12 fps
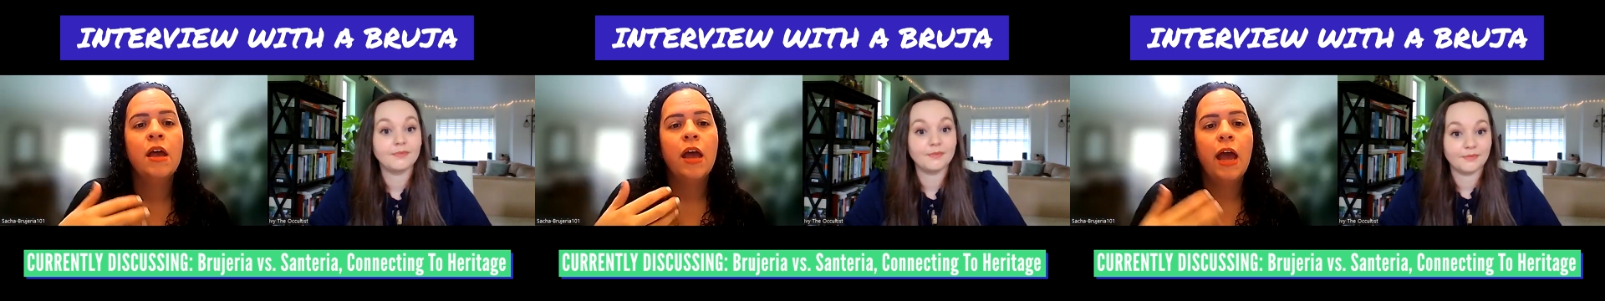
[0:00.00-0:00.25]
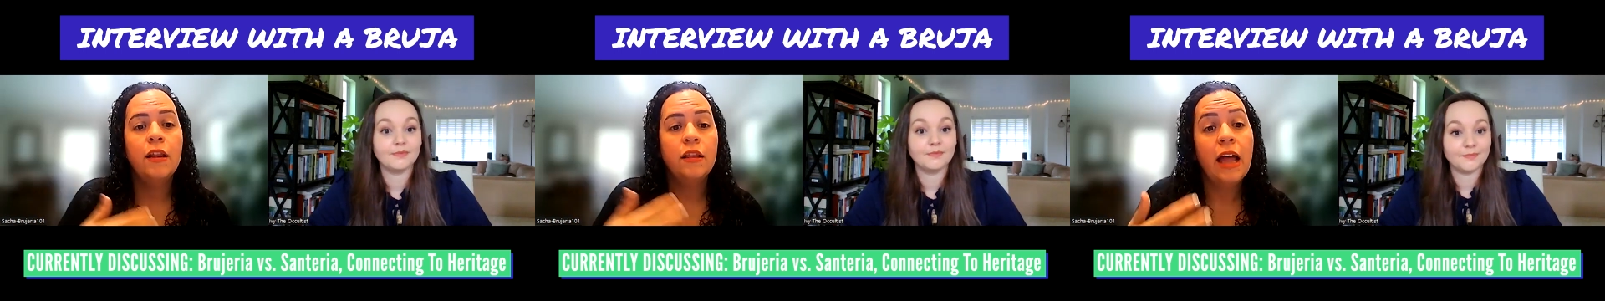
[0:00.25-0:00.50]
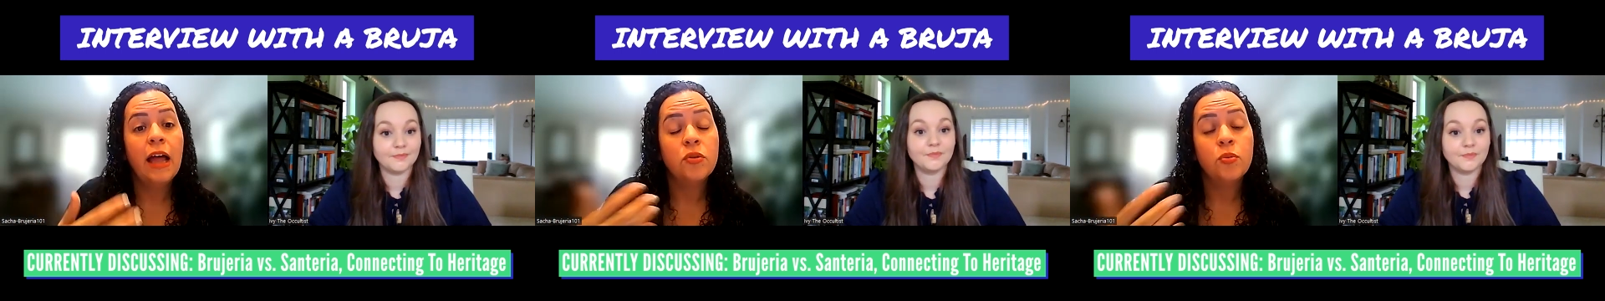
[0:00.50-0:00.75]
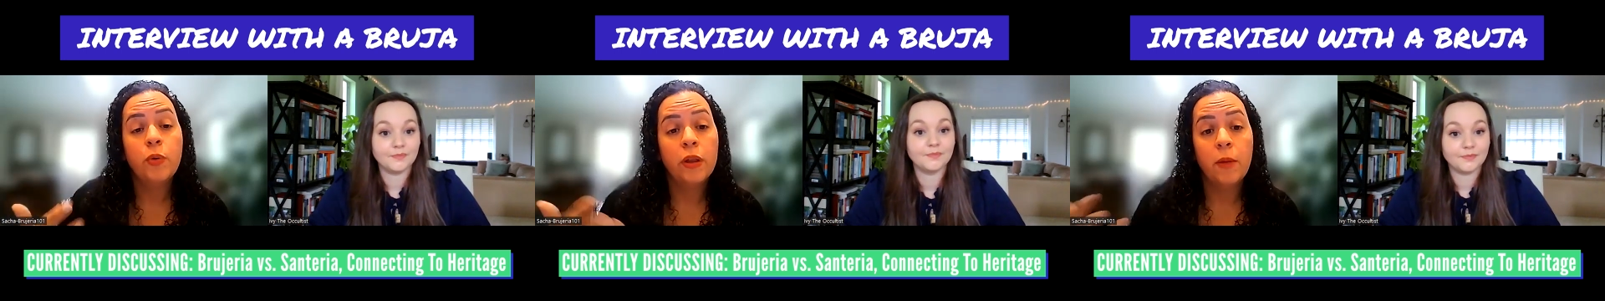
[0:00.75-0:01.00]
Speaker 1: And that's
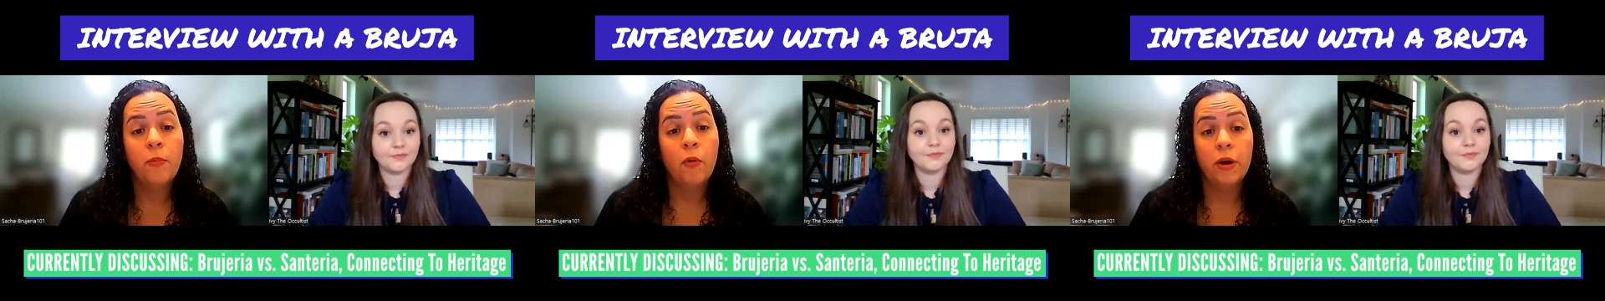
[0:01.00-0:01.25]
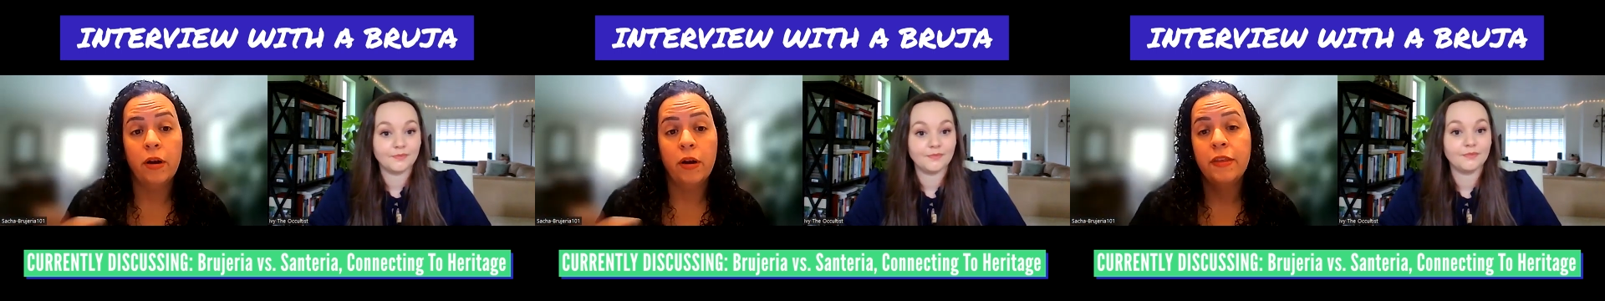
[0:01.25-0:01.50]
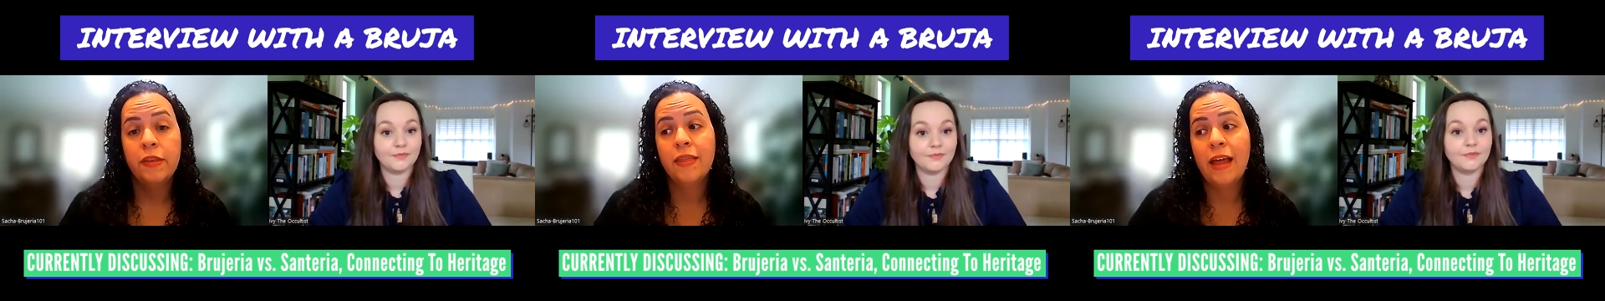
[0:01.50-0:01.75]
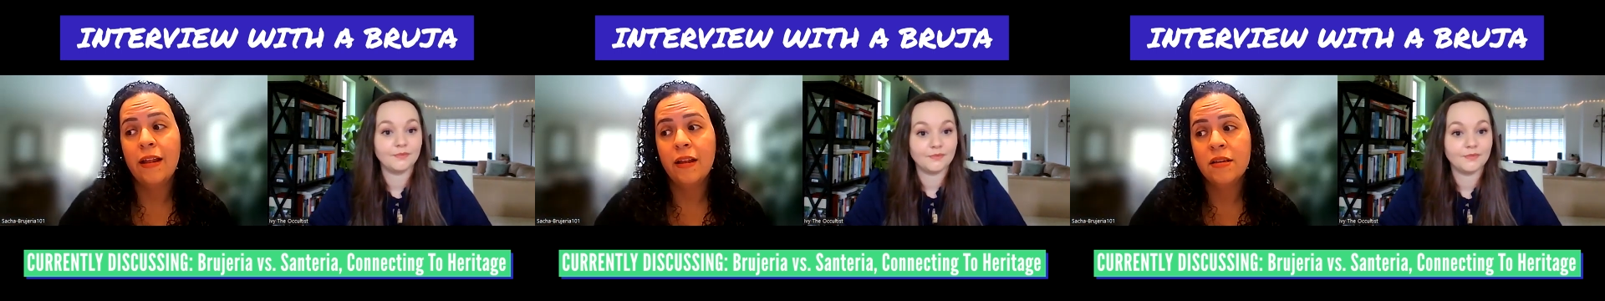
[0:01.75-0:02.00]
really important. I think
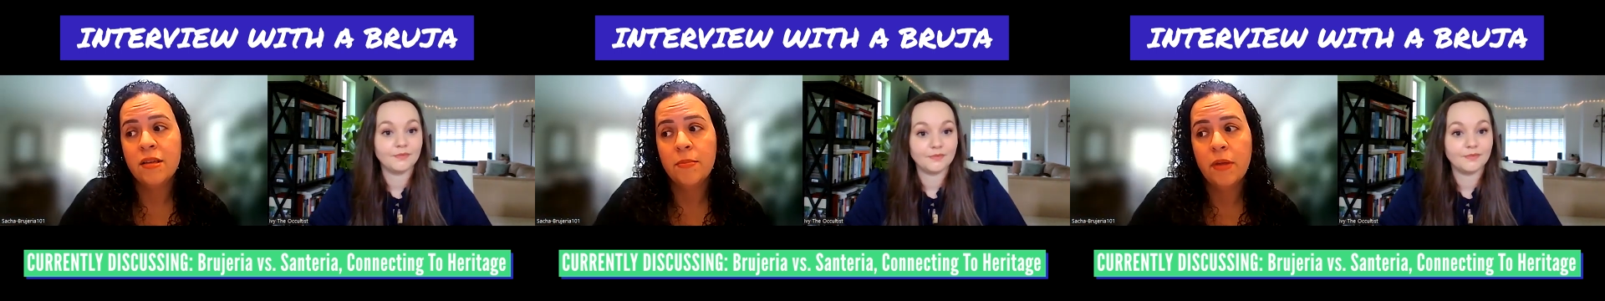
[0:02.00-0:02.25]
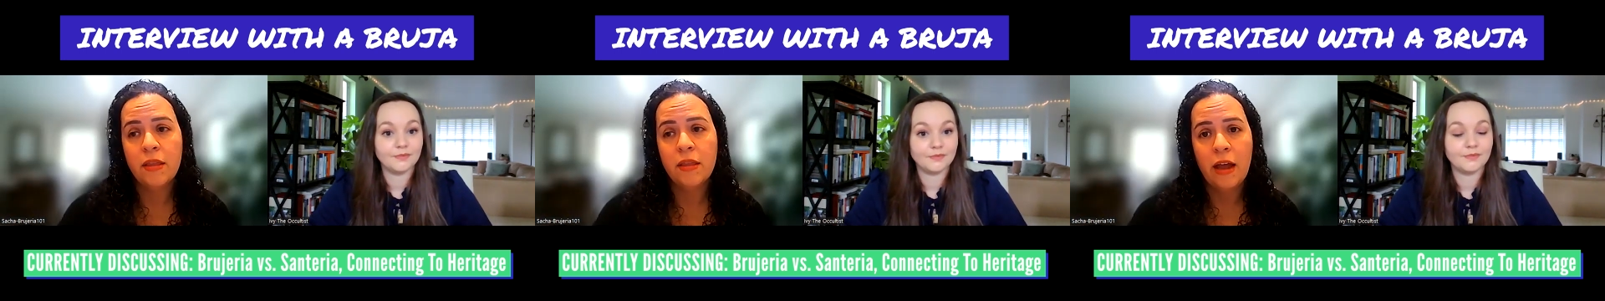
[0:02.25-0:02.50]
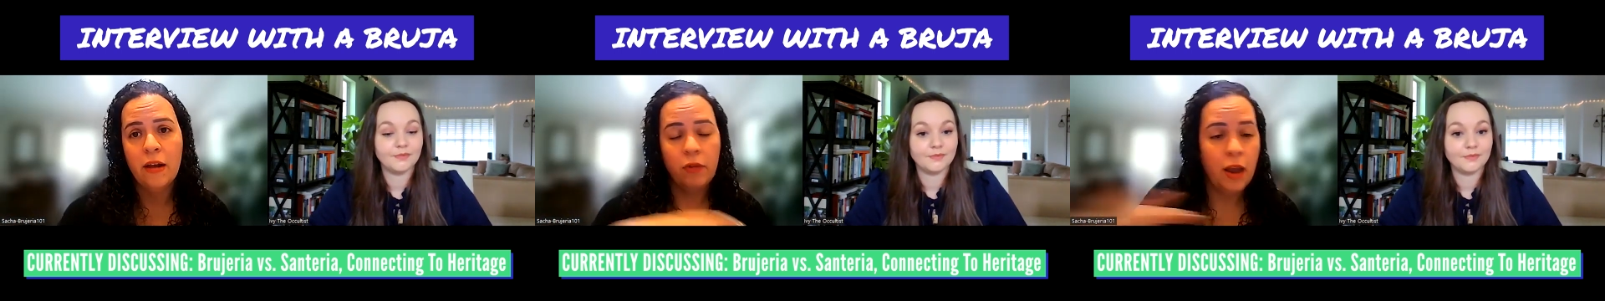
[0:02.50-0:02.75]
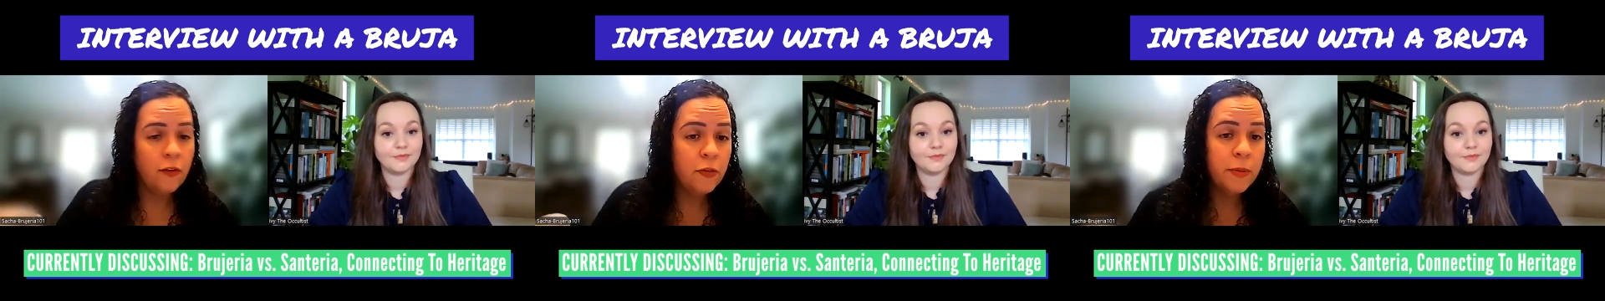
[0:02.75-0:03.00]
that's something that
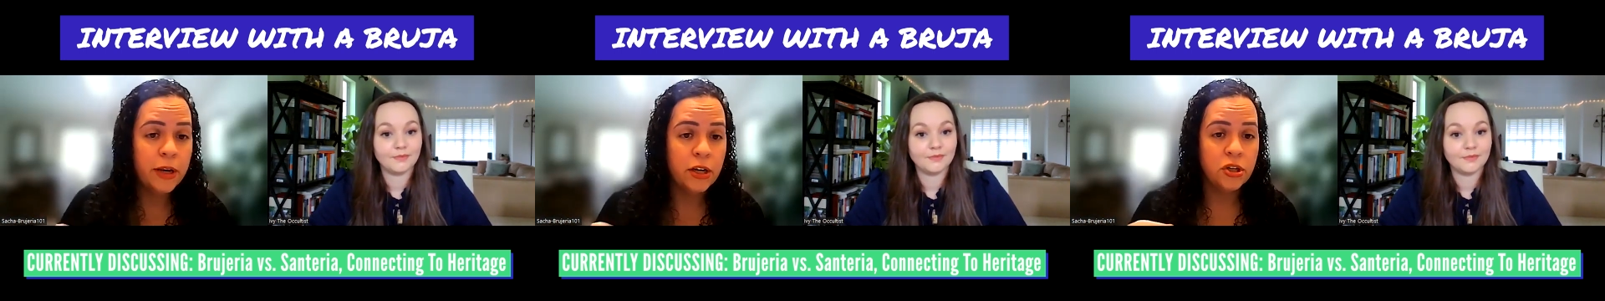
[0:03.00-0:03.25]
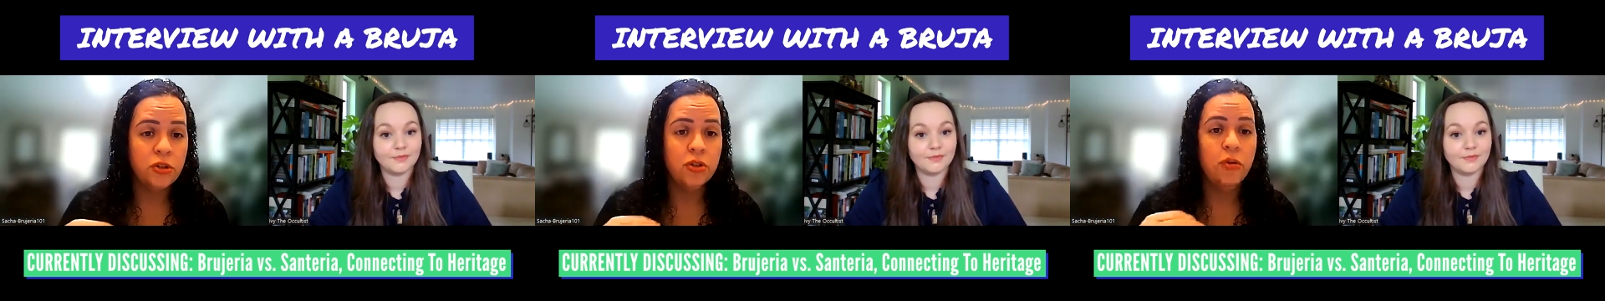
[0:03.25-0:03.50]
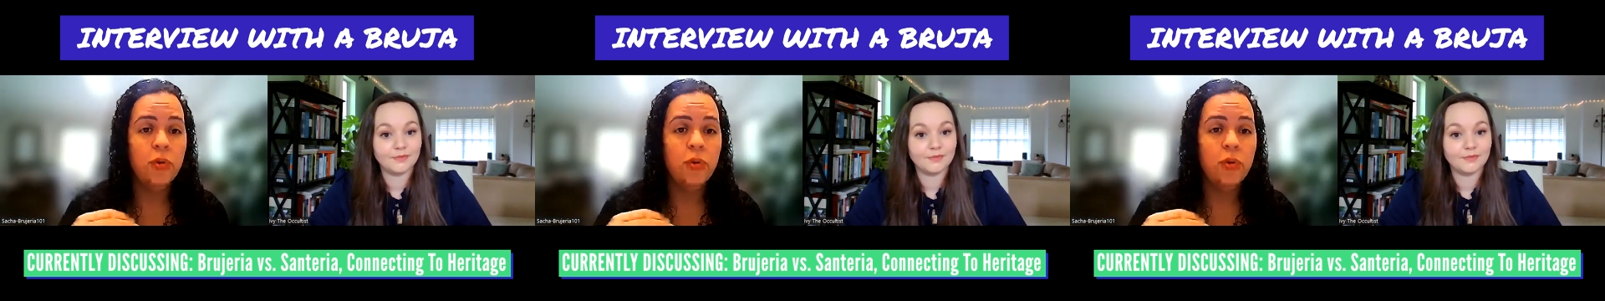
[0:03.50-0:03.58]
everybody should do.